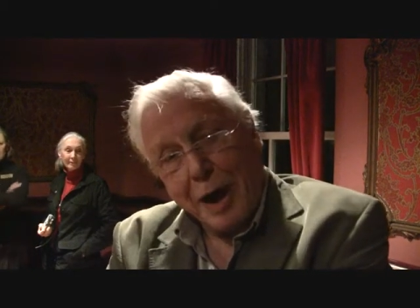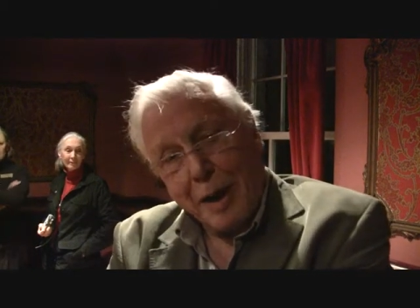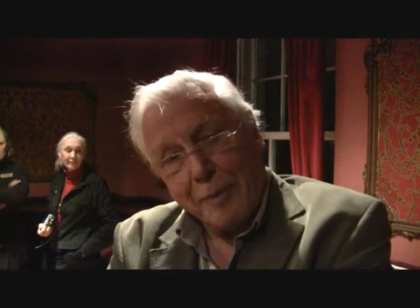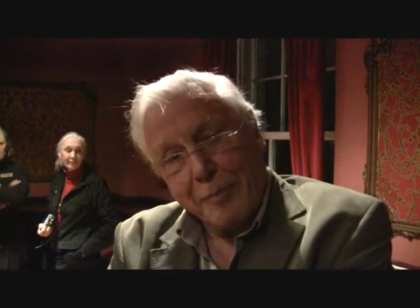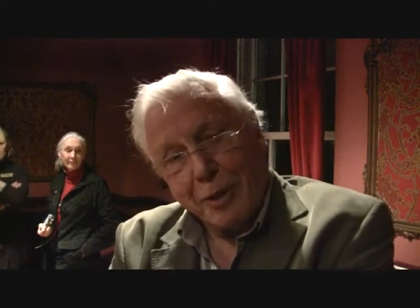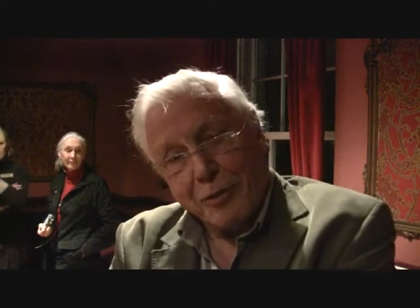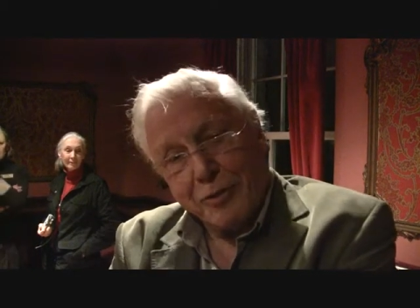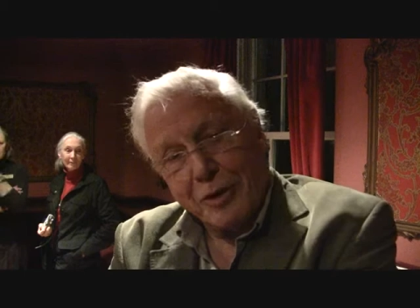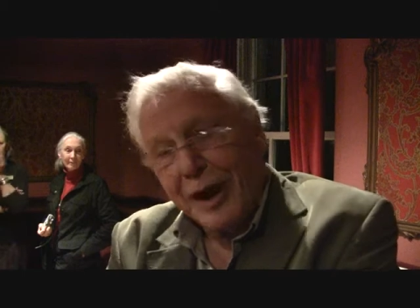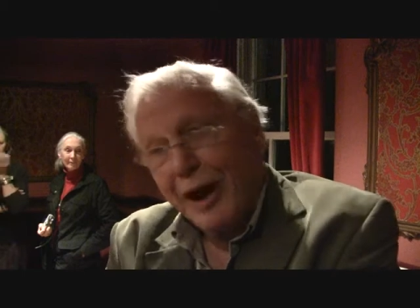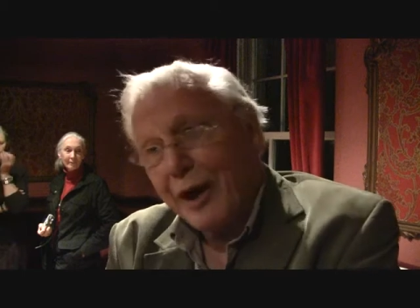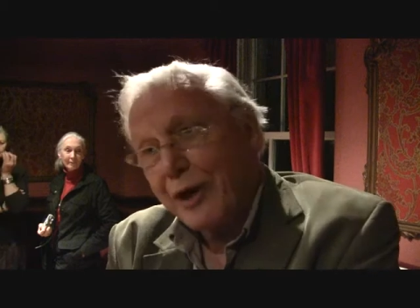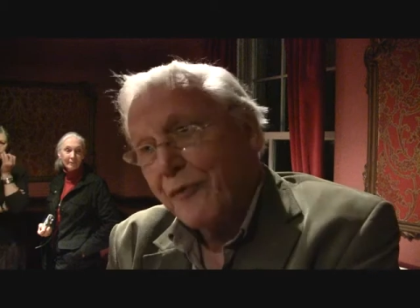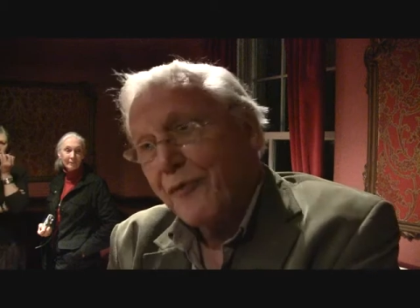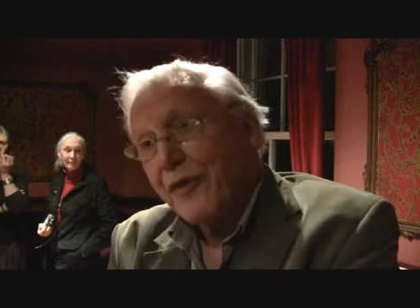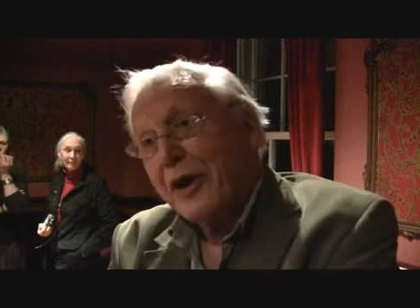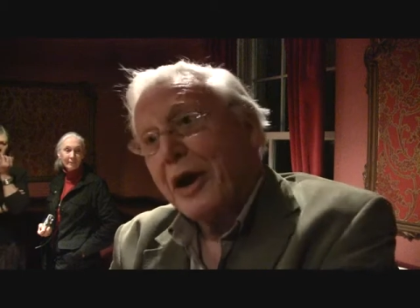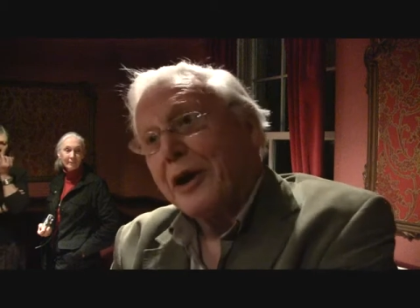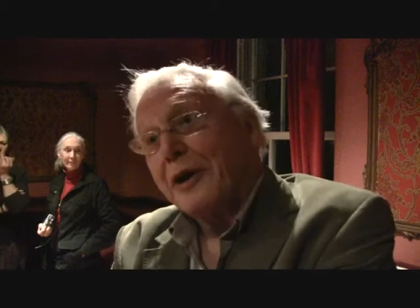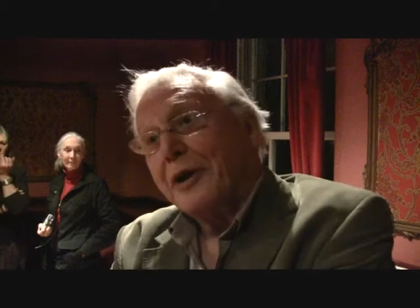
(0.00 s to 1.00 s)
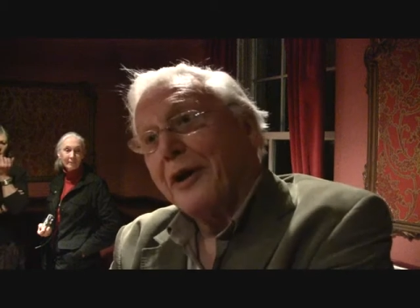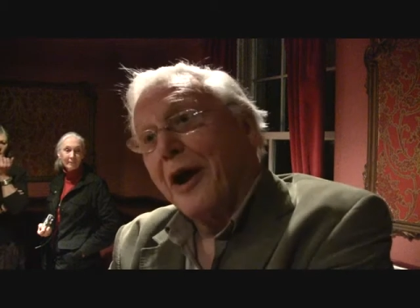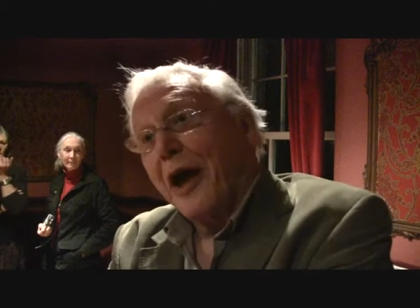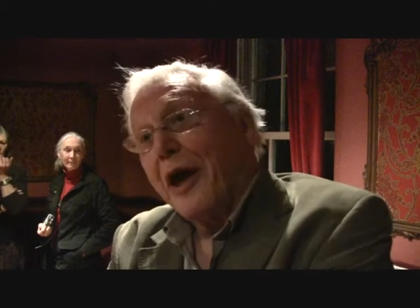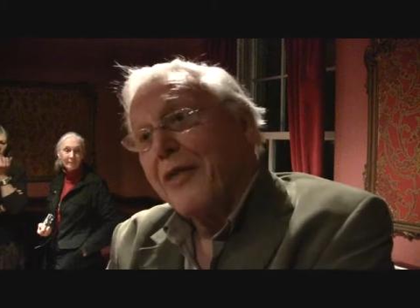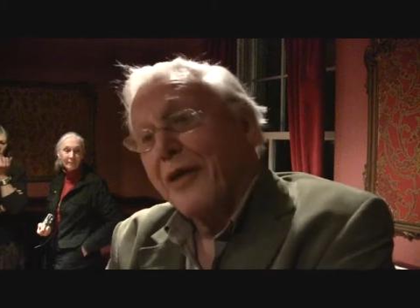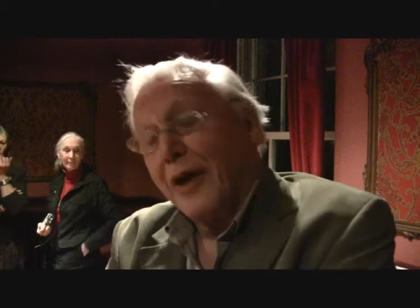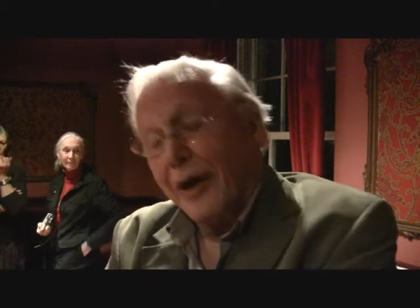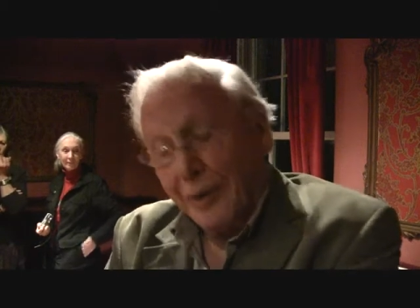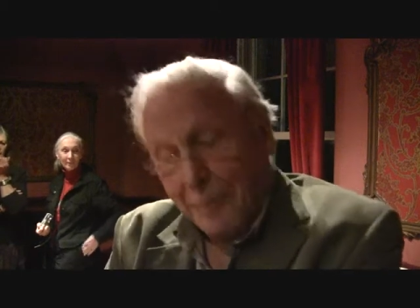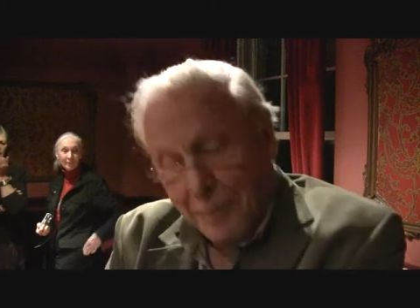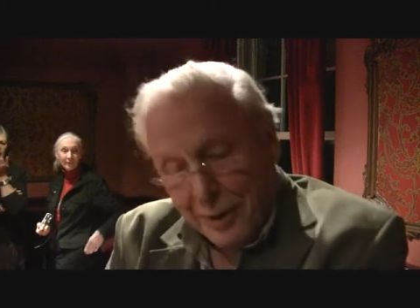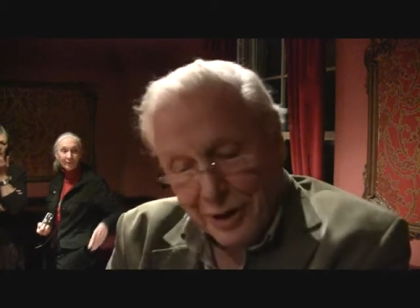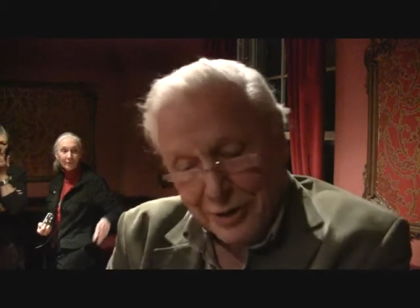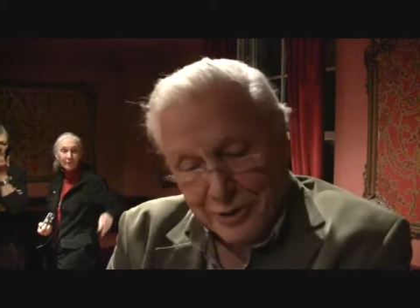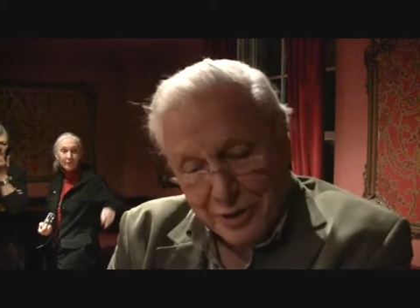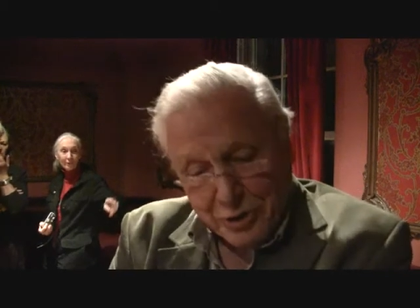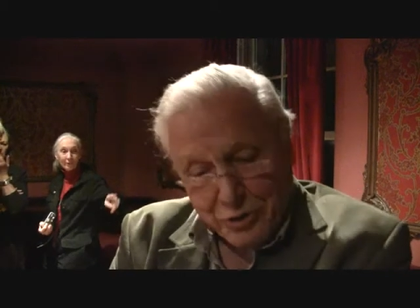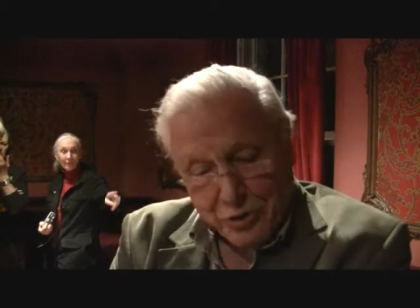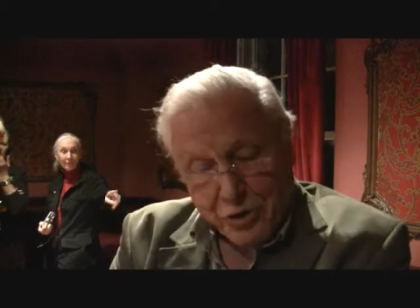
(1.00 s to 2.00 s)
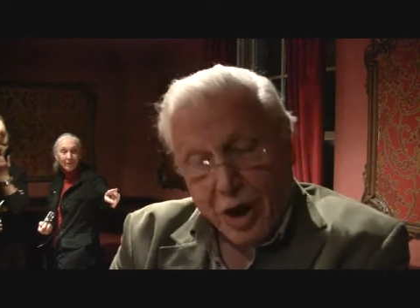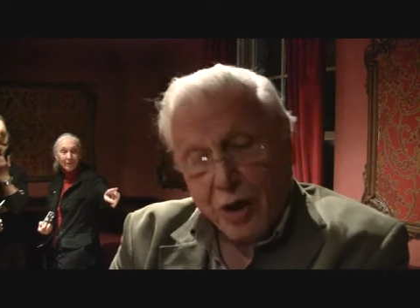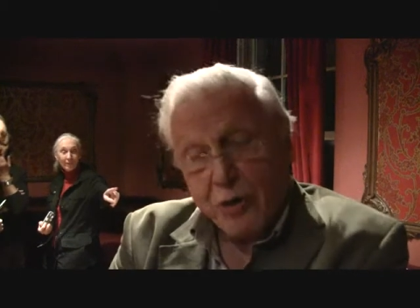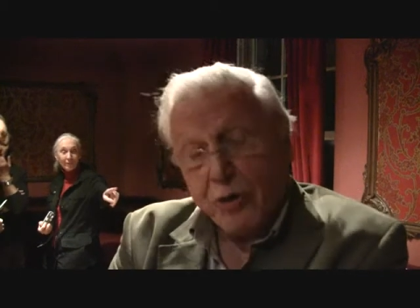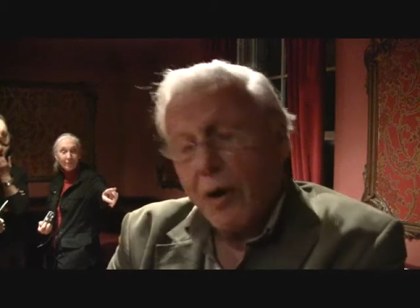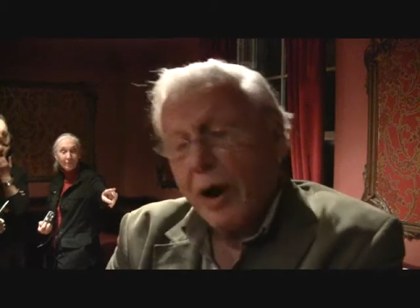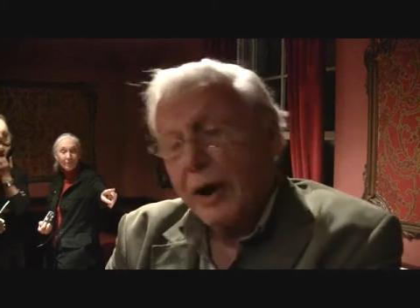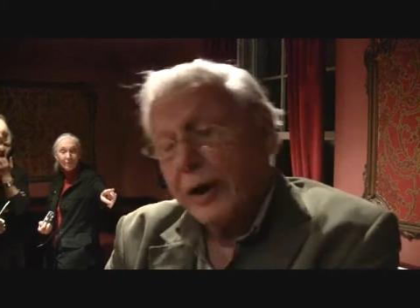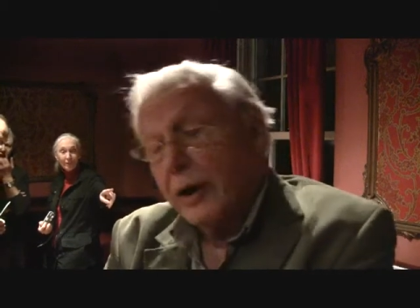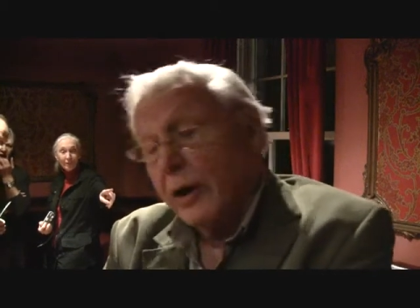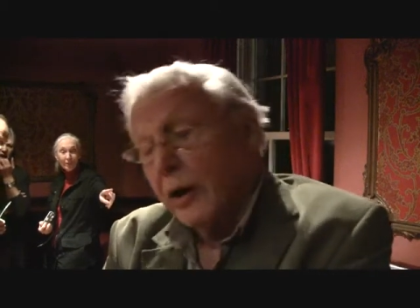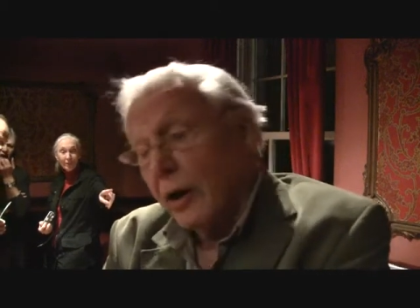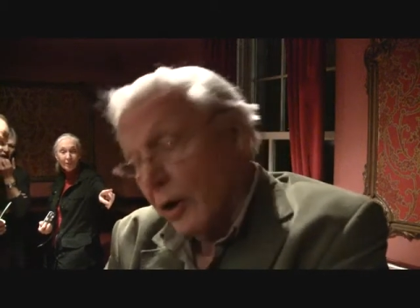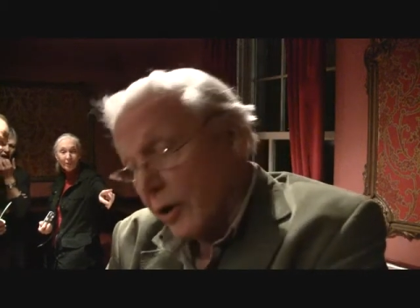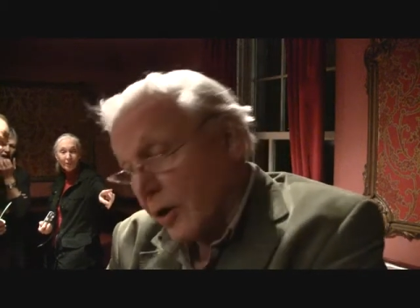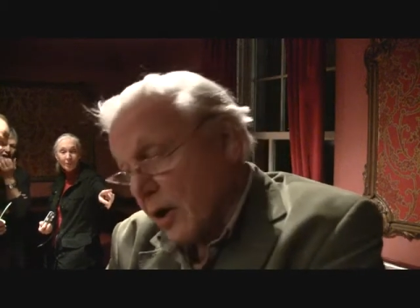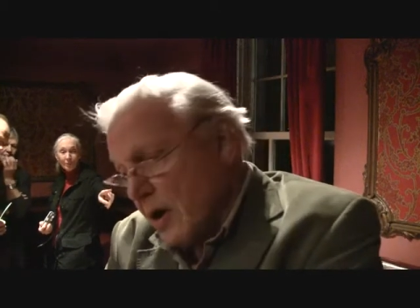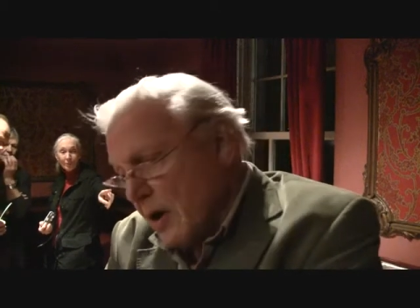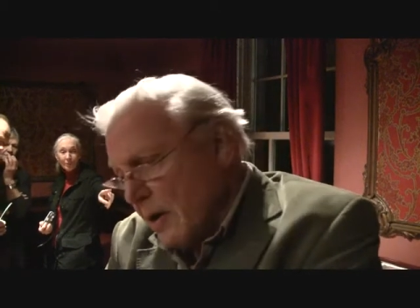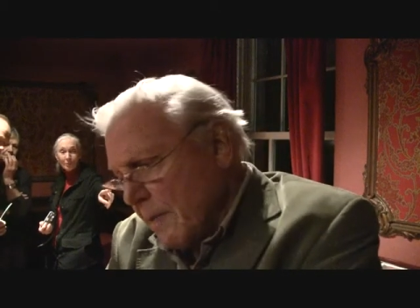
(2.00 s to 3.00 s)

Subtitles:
I'm not allowed to forget it either, because it's shown quite a lot.